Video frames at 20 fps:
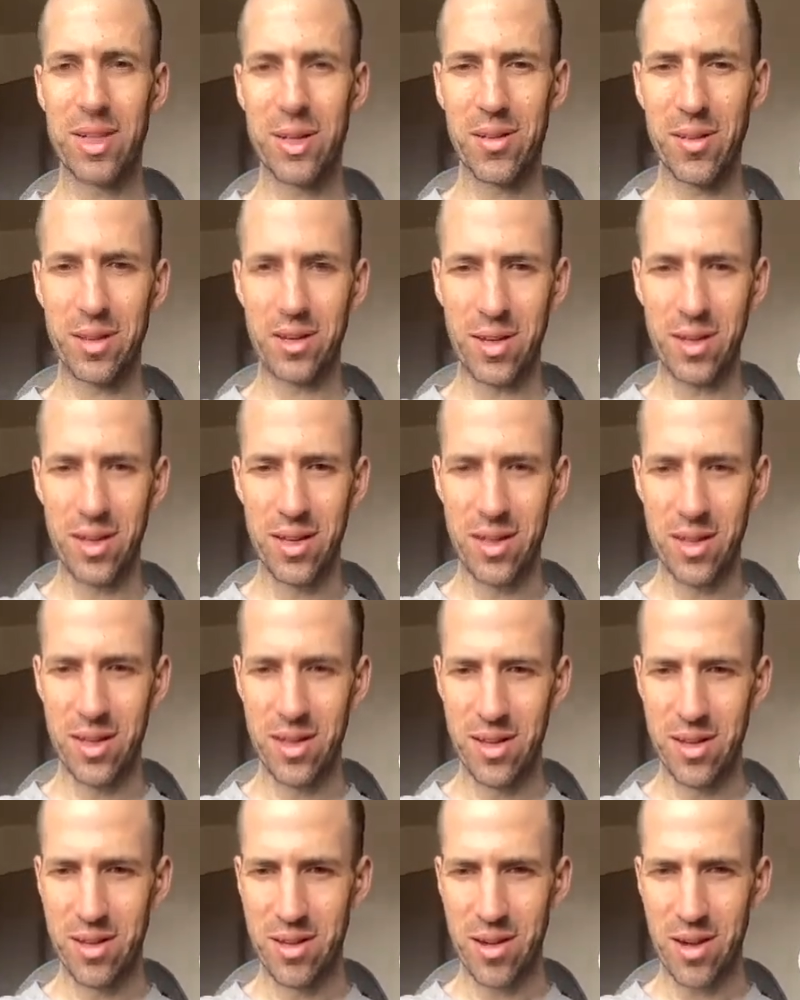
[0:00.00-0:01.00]
a look.
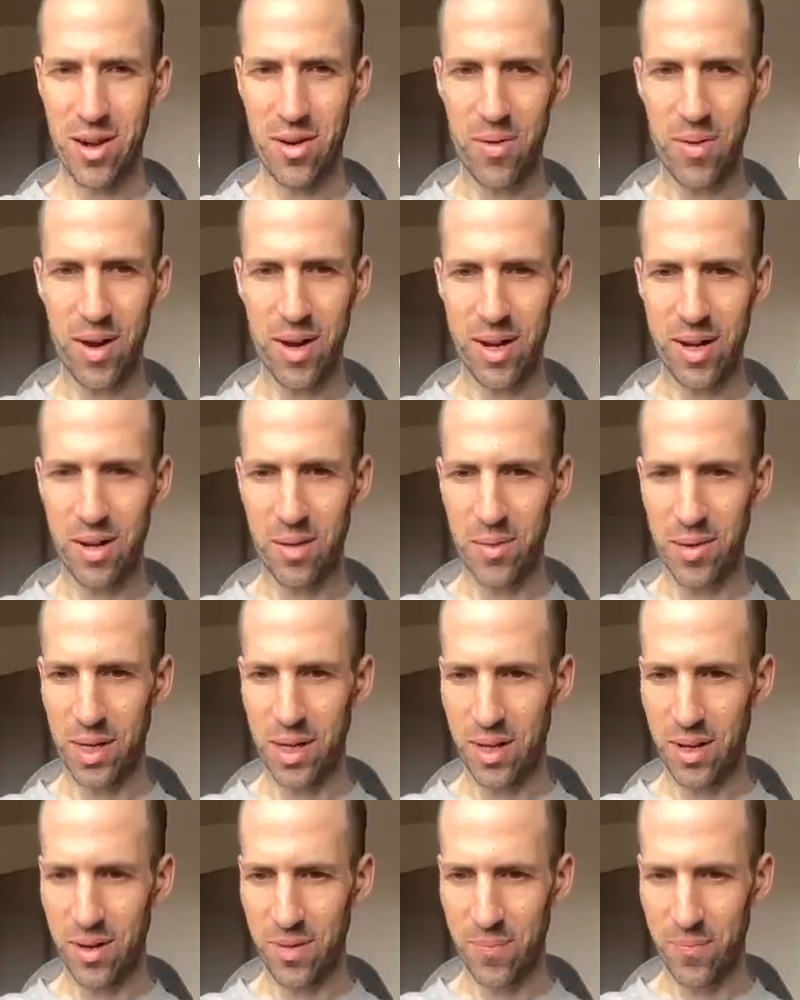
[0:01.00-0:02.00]
All right, here we
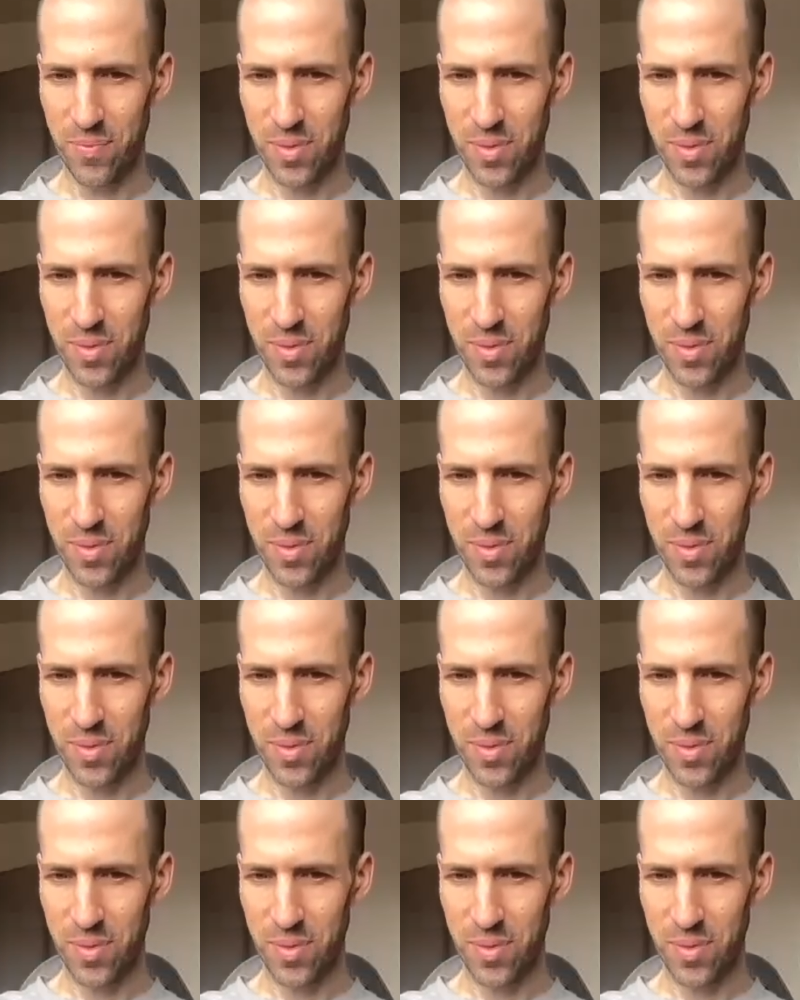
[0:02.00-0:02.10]
go.